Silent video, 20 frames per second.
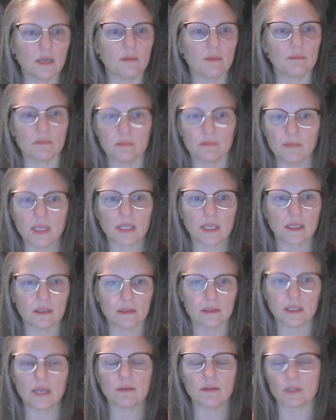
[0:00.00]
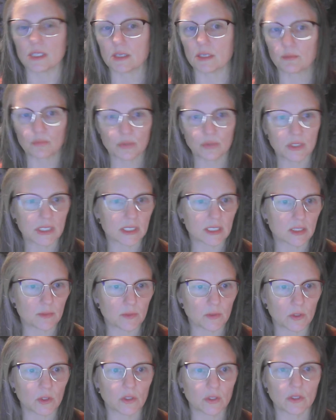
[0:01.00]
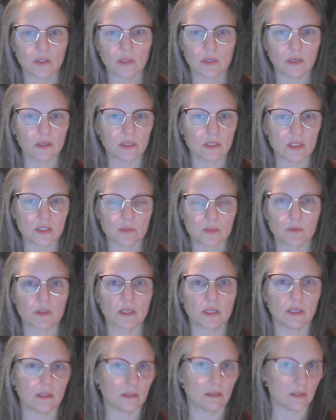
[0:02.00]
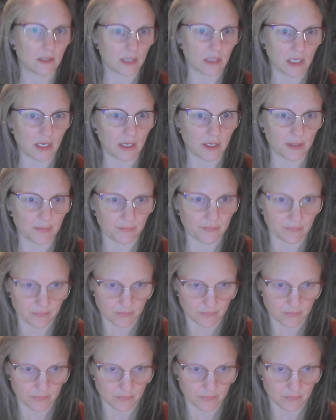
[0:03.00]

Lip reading: Make everything predictable, usable, and